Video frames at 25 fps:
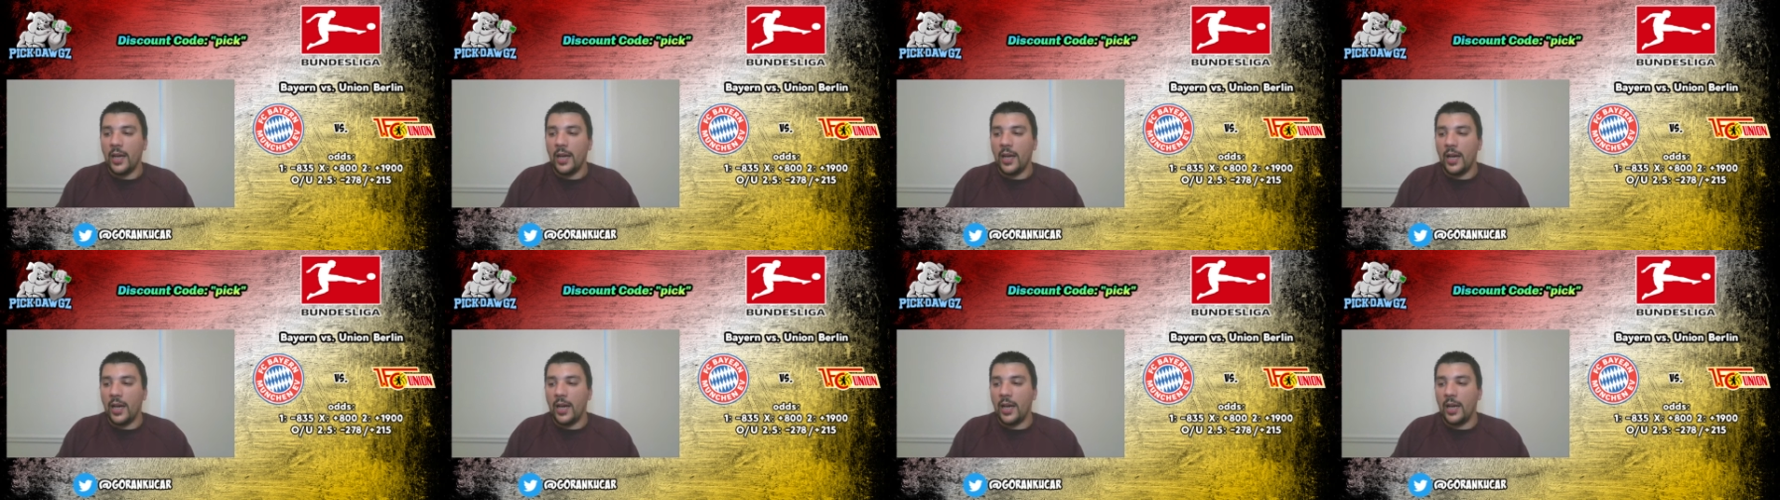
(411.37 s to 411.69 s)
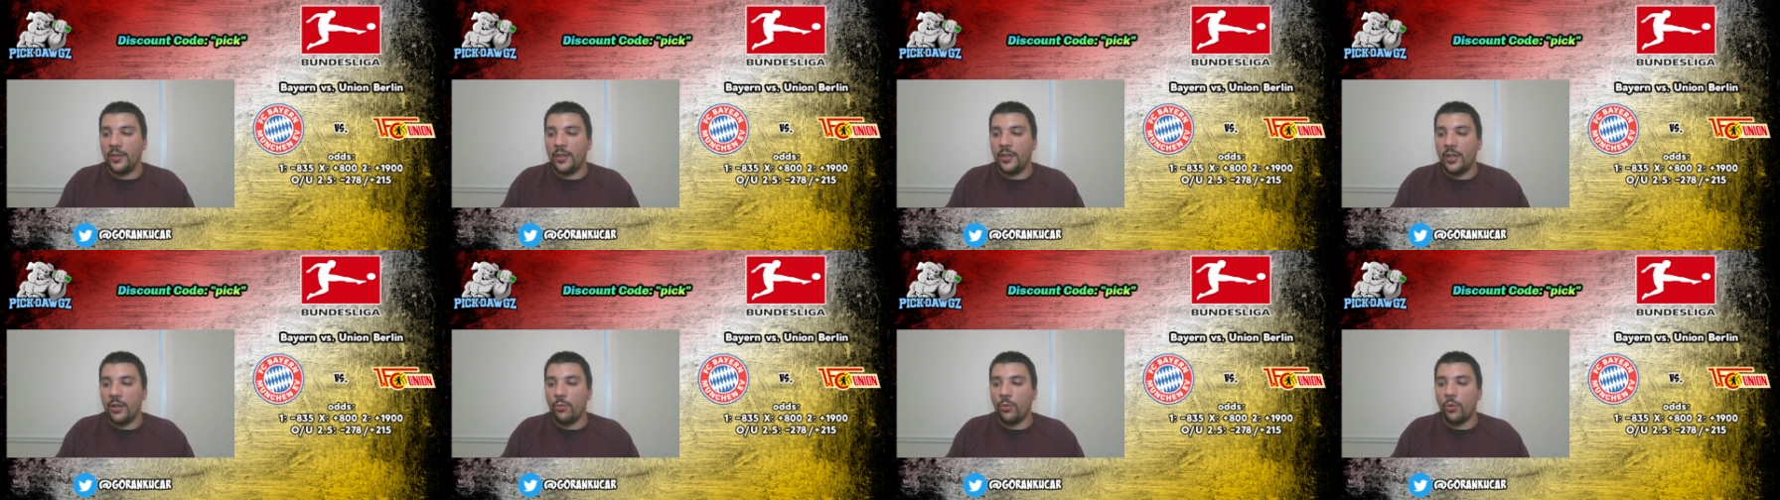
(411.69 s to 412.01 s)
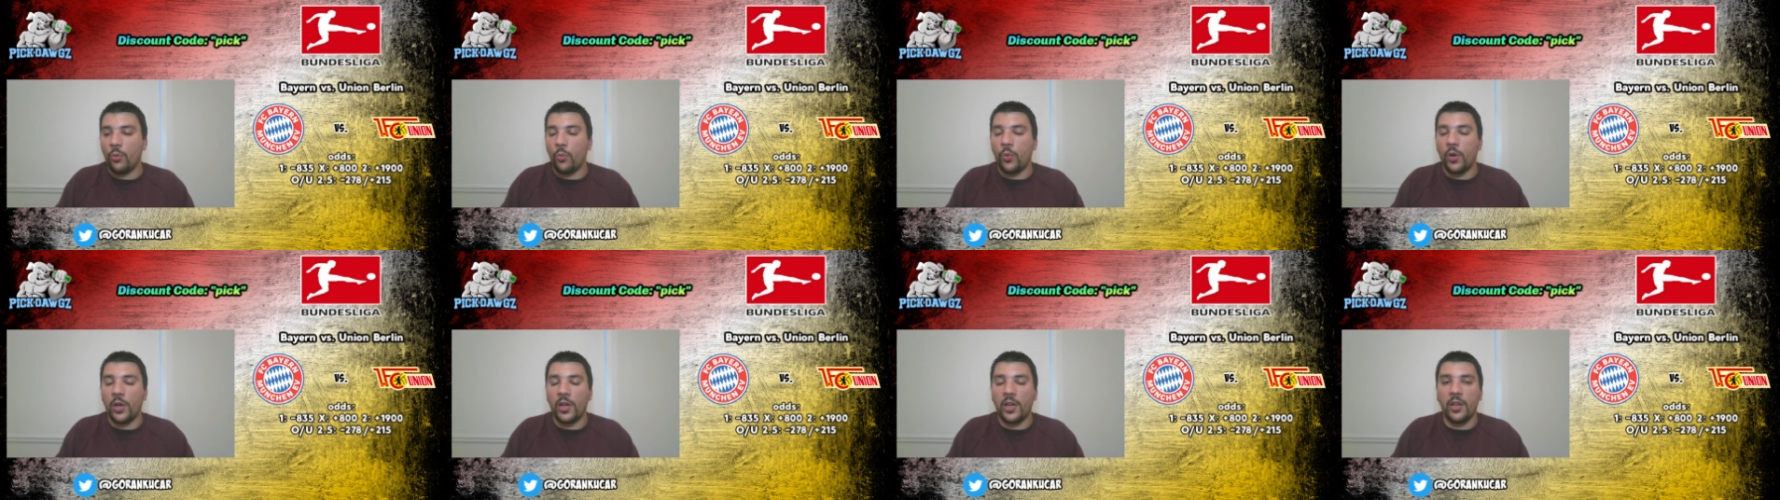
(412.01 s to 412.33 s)
uh, they
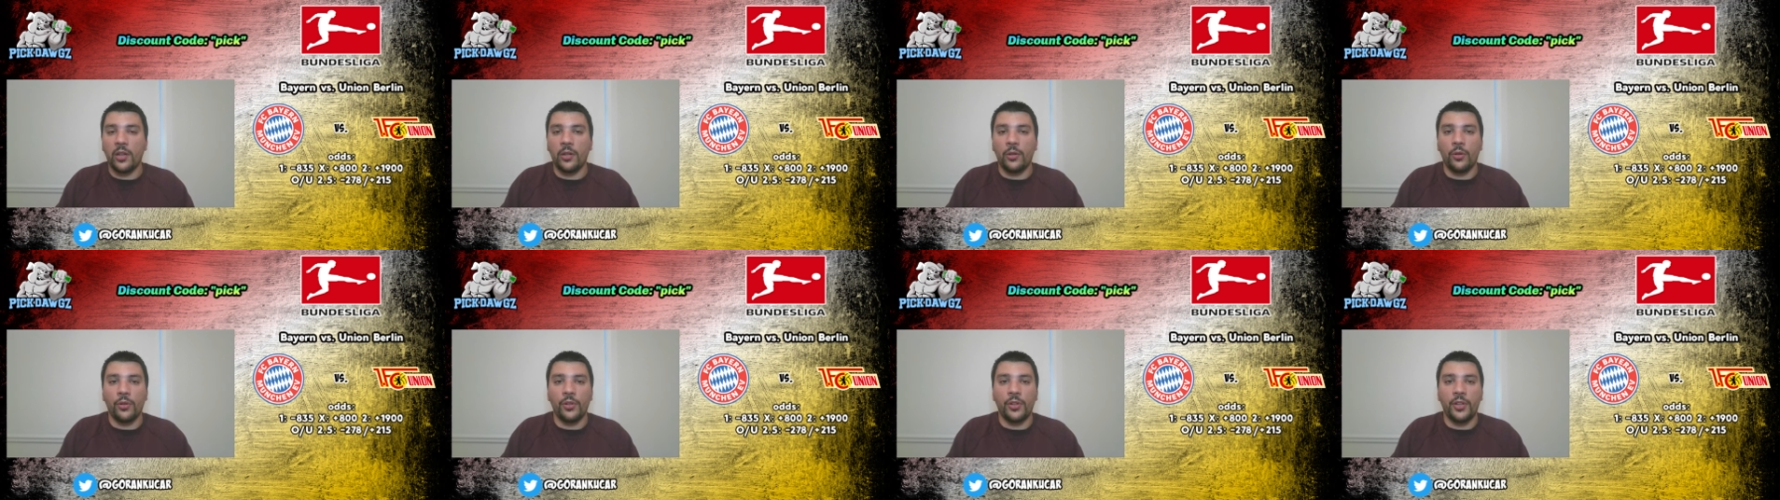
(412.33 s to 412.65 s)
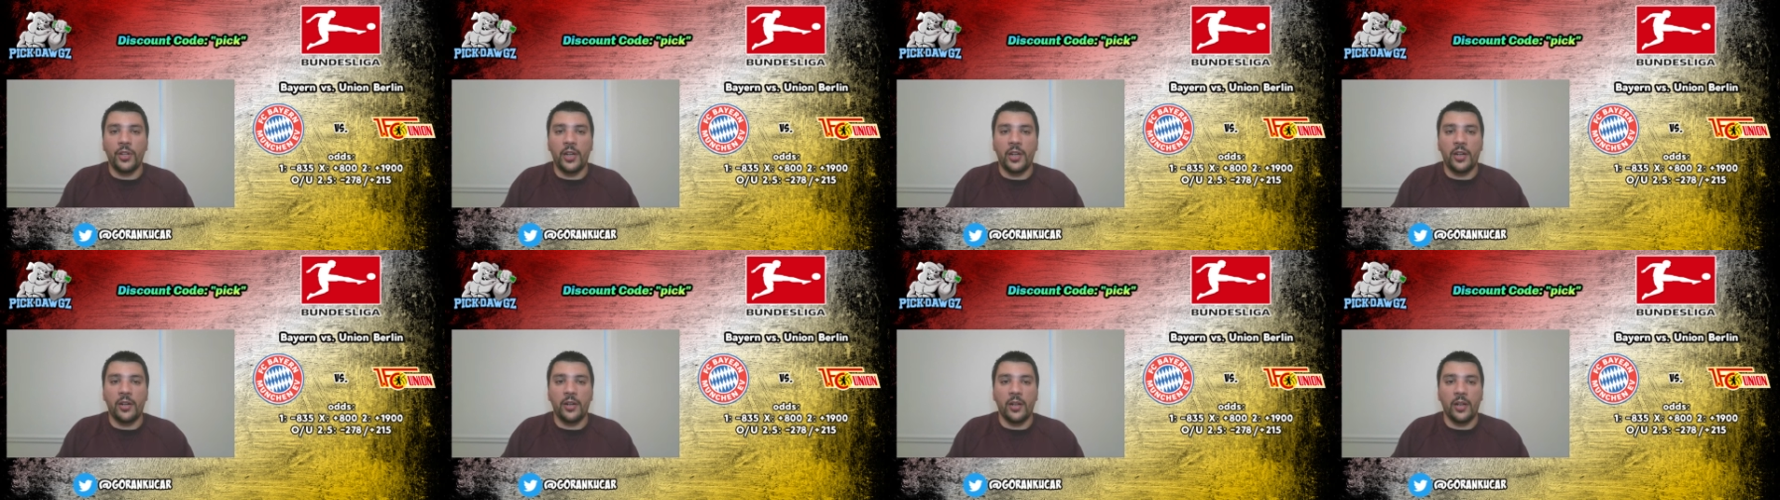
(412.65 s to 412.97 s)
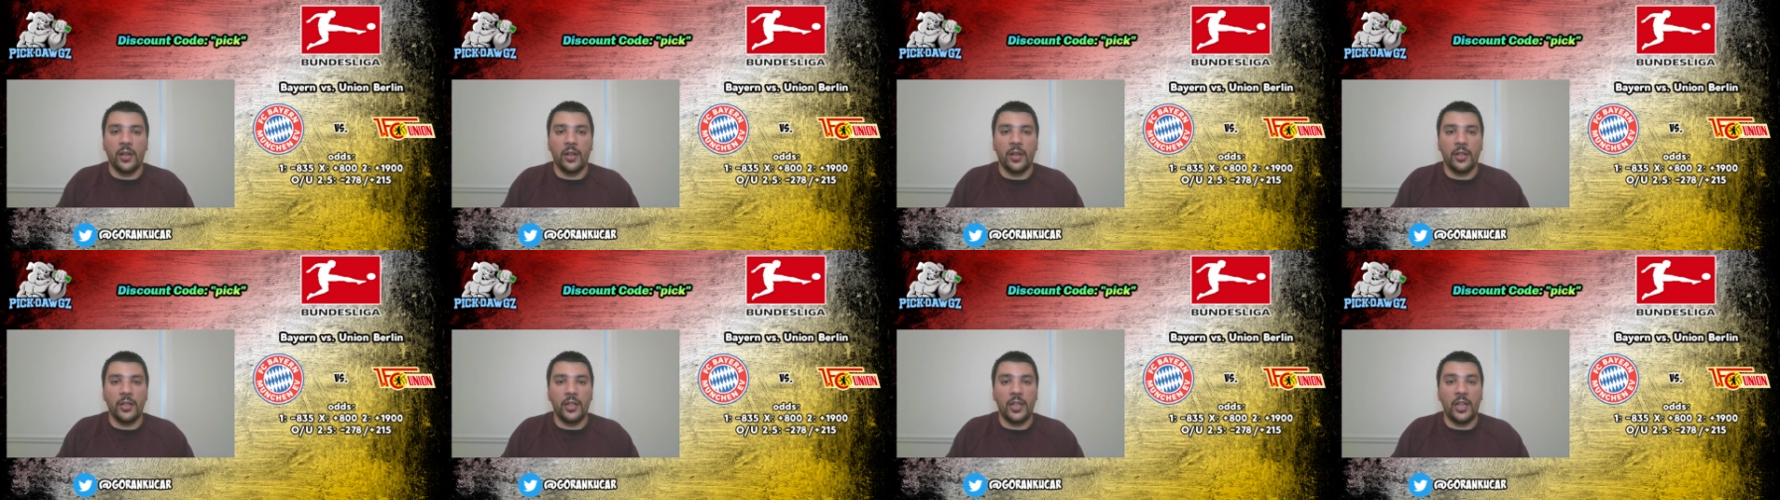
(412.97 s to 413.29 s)
were working on their
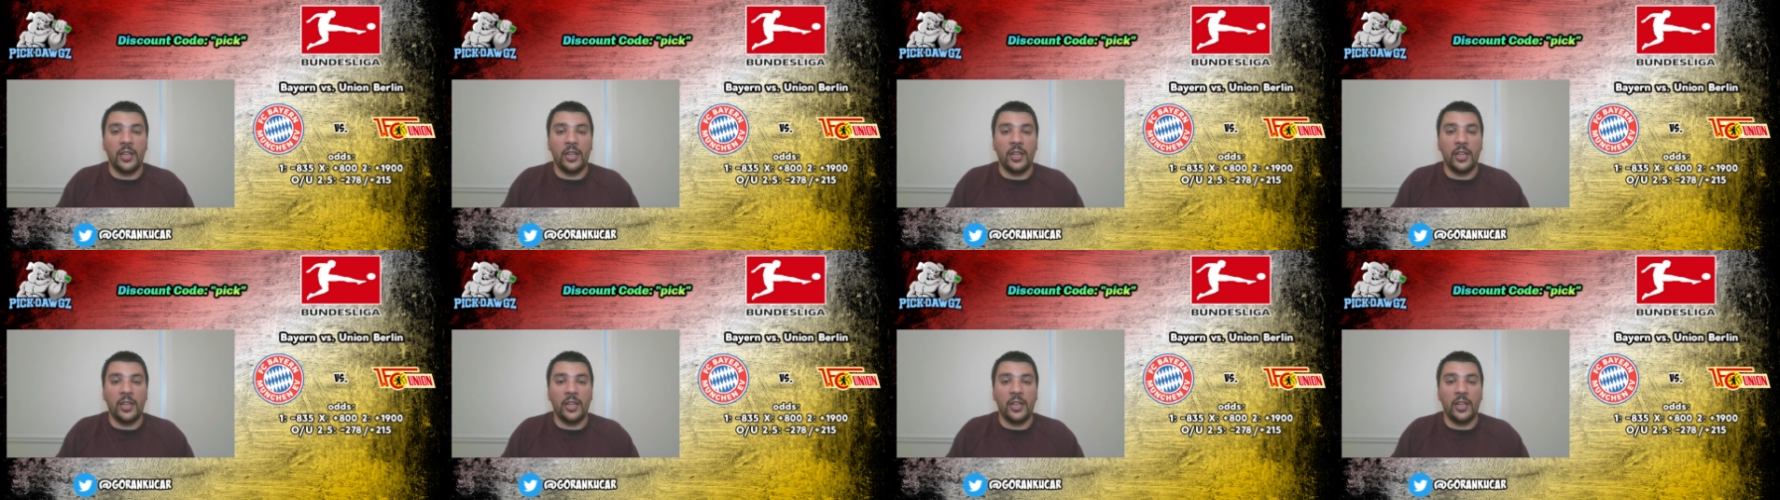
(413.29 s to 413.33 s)
uh,